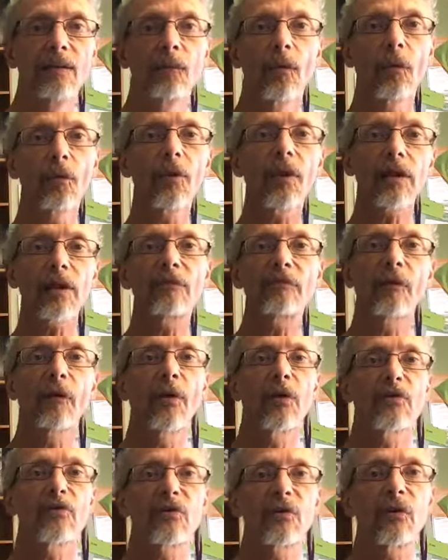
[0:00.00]
What we're looking
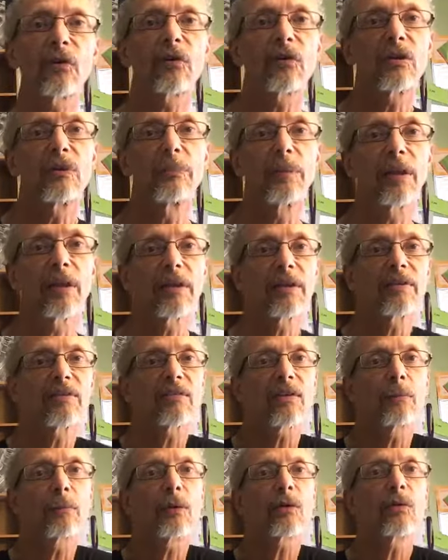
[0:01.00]
for is true humility,
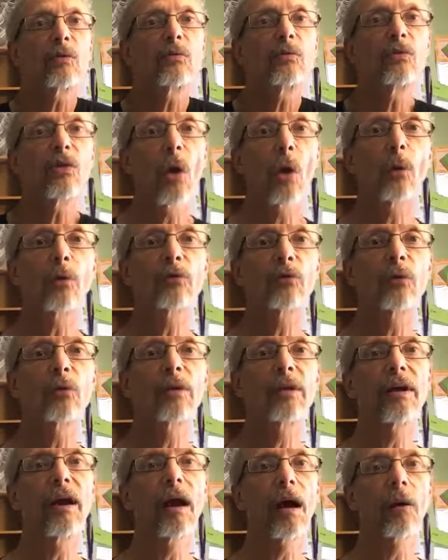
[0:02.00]
someone who knows who
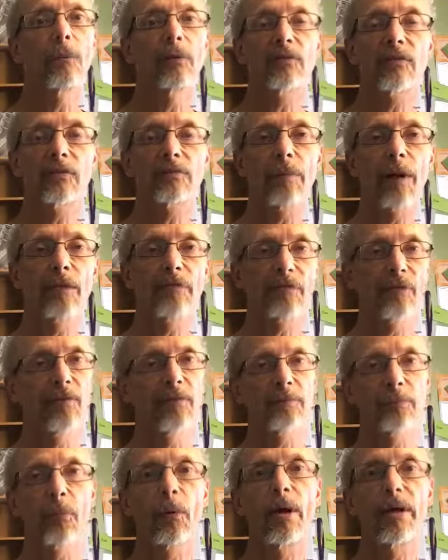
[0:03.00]
they are, which is my
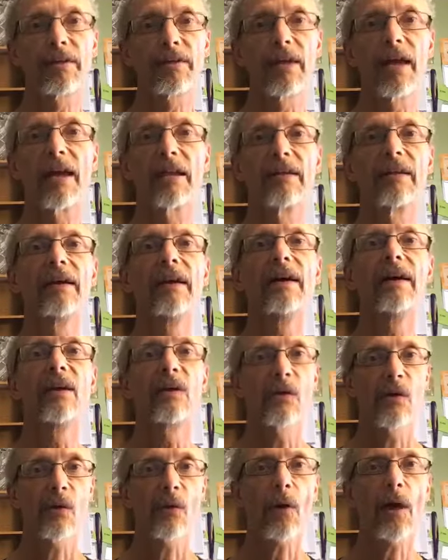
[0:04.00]
first point then
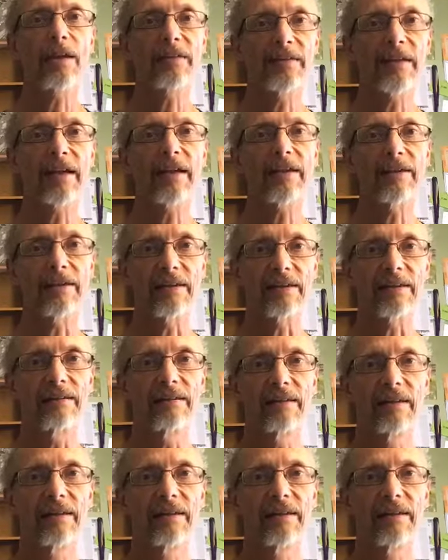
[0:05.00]
your identity.